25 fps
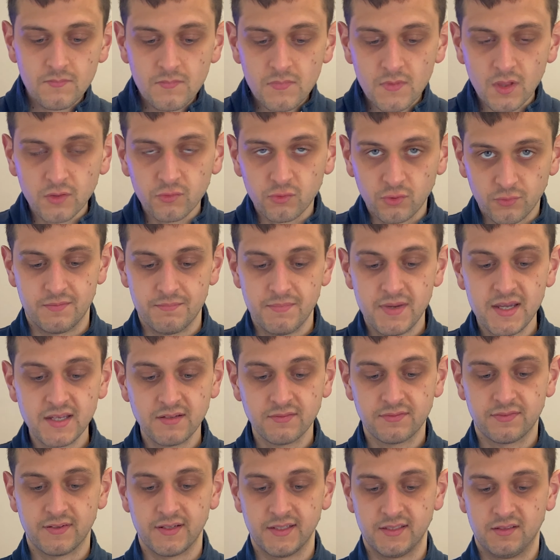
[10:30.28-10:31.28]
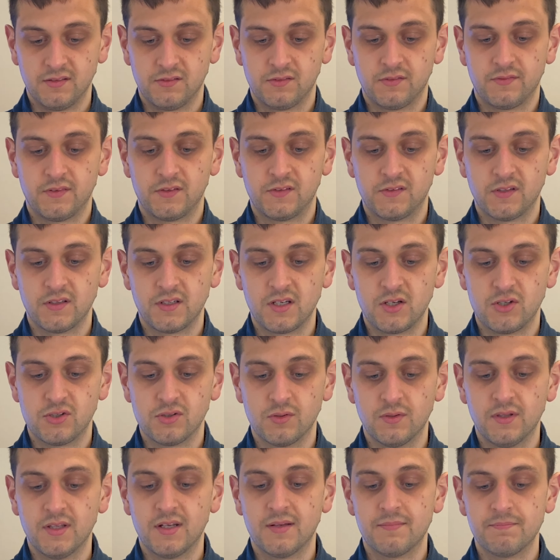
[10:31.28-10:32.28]
So the main findings of the study show
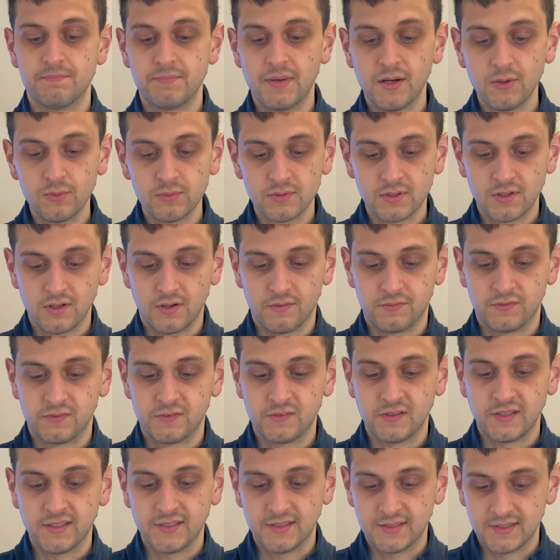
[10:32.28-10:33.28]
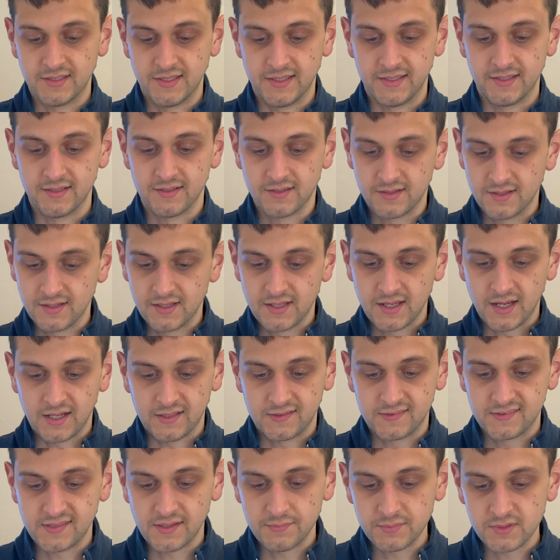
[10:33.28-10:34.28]
that a bout of cycling at
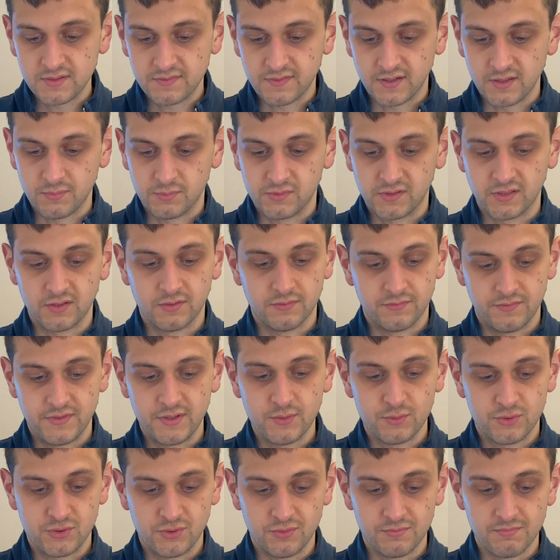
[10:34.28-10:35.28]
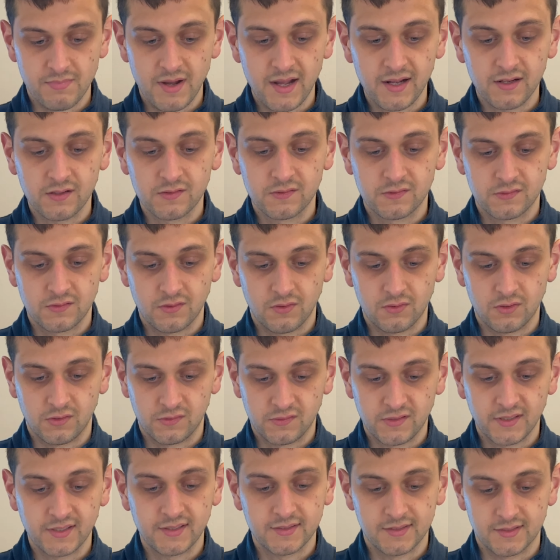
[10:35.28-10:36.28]
75% of VO2 max on a
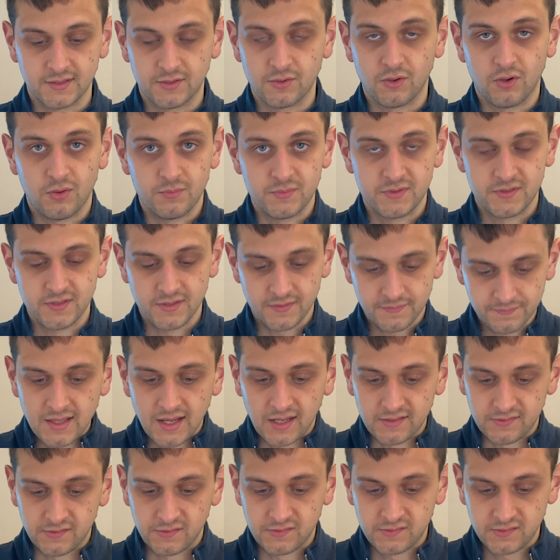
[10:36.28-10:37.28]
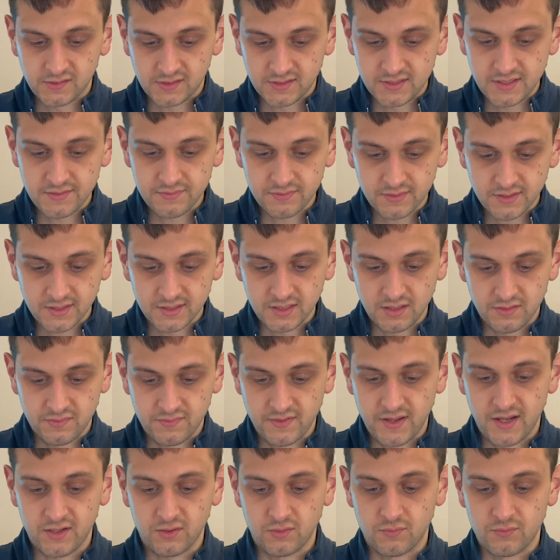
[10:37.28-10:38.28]
cycle ergometer has a significant
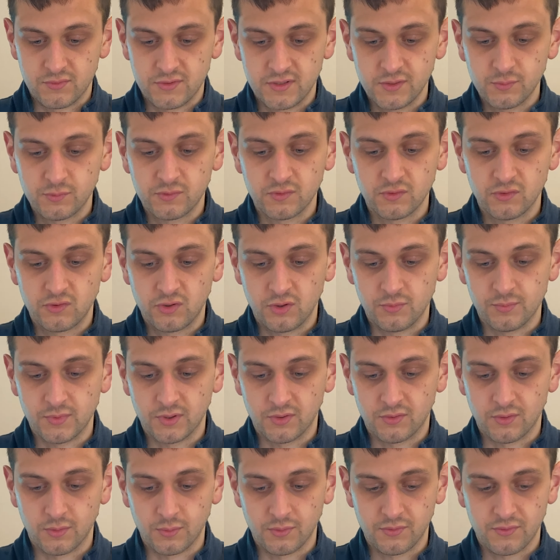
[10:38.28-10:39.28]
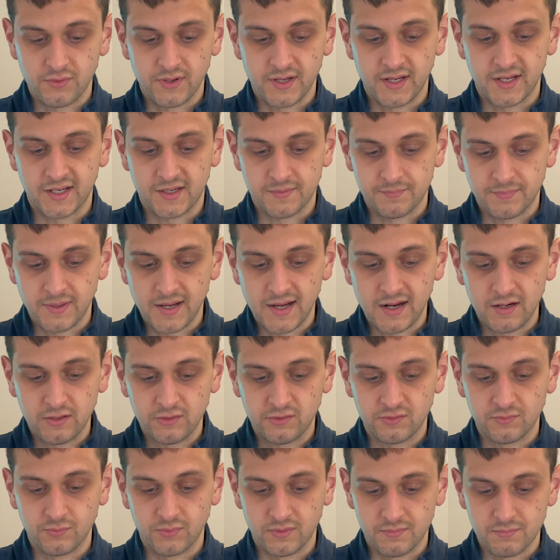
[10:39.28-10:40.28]
effect on reducing tumour growth rate in
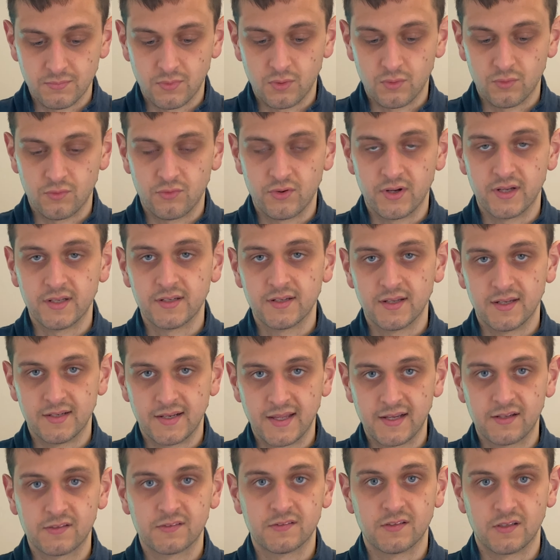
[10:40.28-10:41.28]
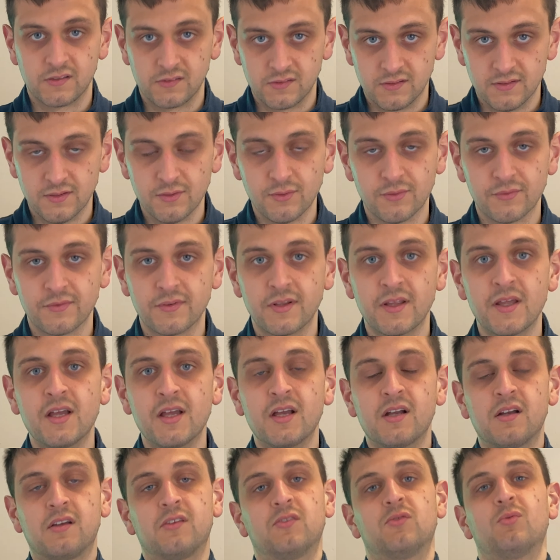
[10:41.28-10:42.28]
comparison with moderate and exercise alone.
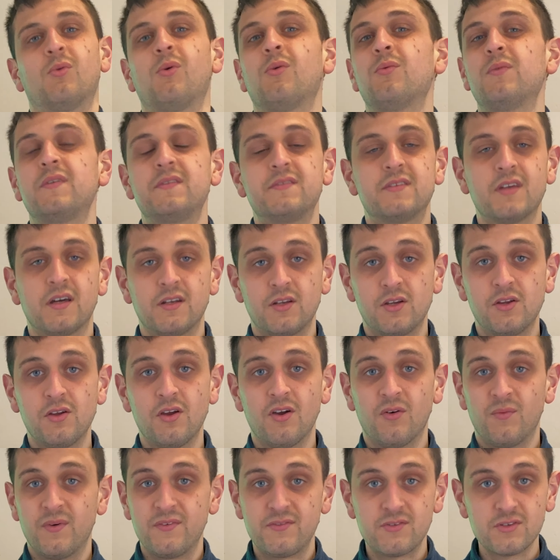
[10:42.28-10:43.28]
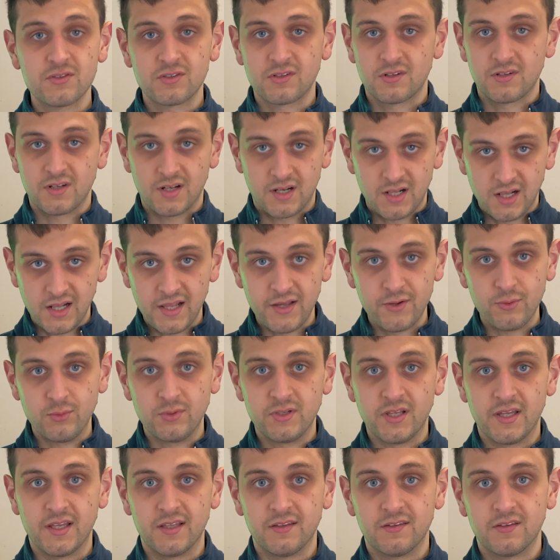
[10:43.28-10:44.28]
So what we've done here, we've just
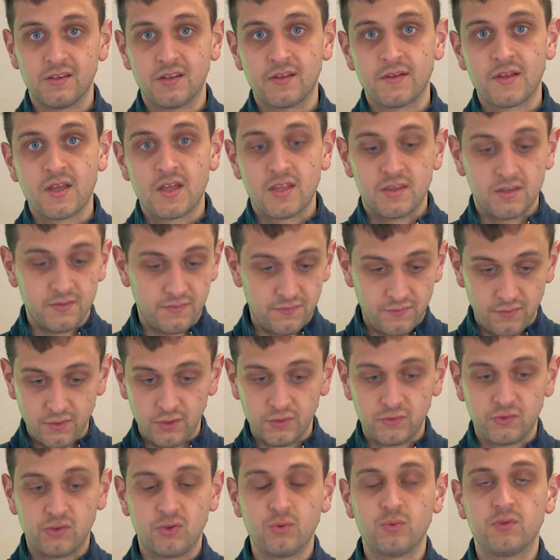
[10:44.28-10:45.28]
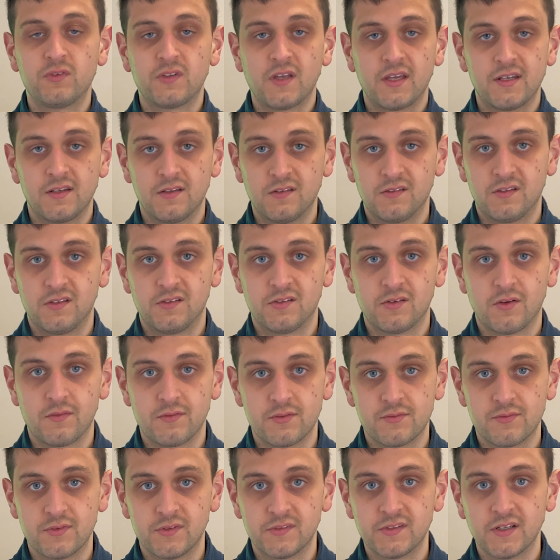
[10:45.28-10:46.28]
concluded the first 2 sentences of the
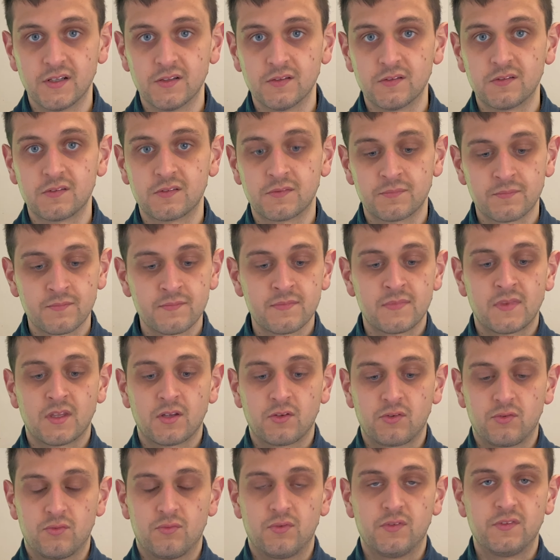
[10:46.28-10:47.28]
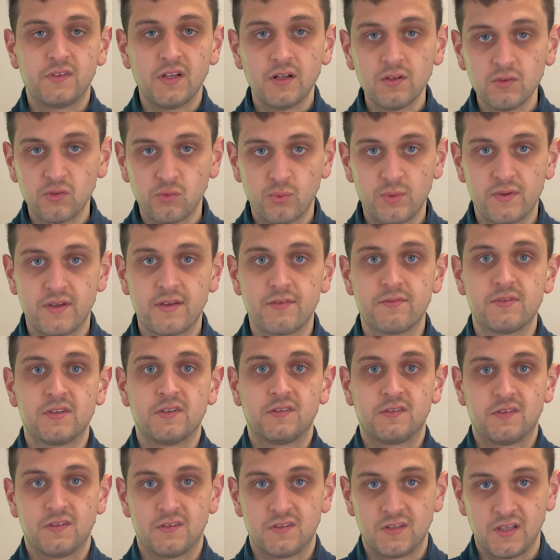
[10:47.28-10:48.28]
results. So the results, we've given the
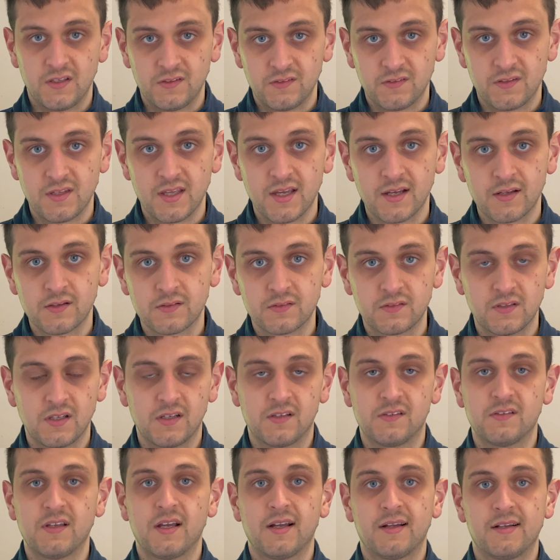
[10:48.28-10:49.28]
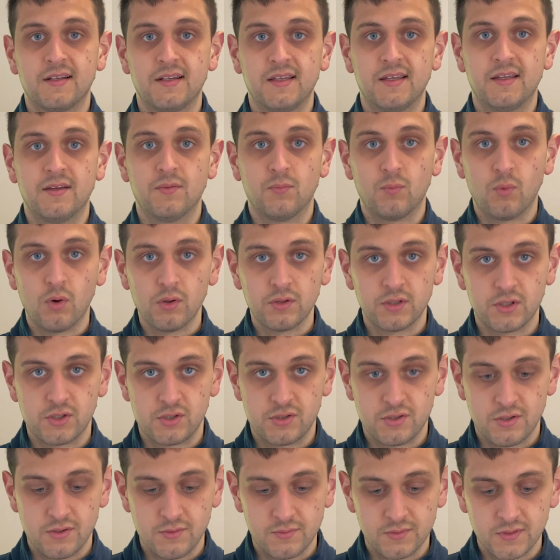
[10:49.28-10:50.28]
statistics, exactly what they
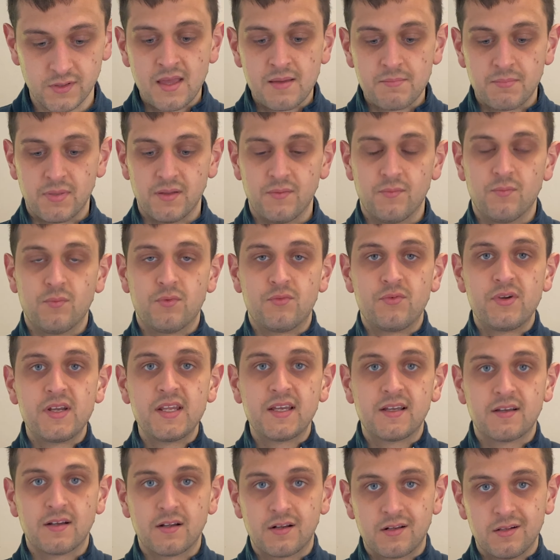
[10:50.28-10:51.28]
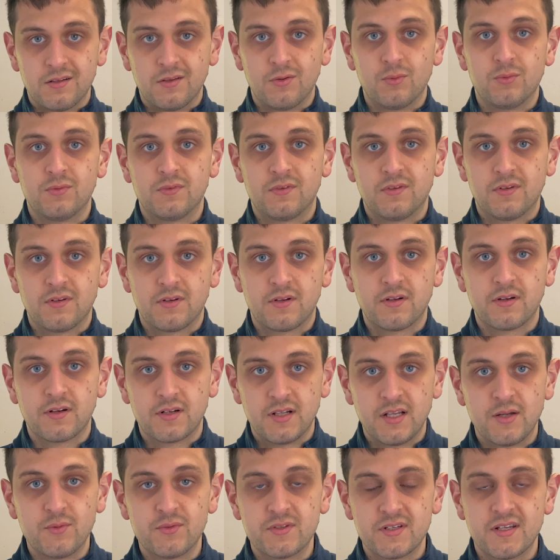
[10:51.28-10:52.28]
showed, but we're really
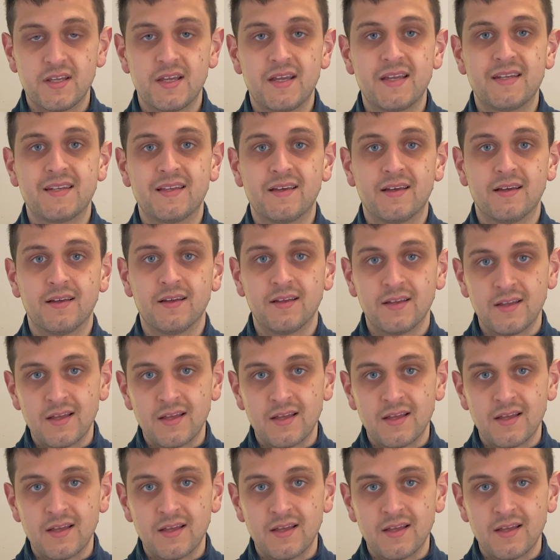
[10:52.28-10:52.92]
concluding it in a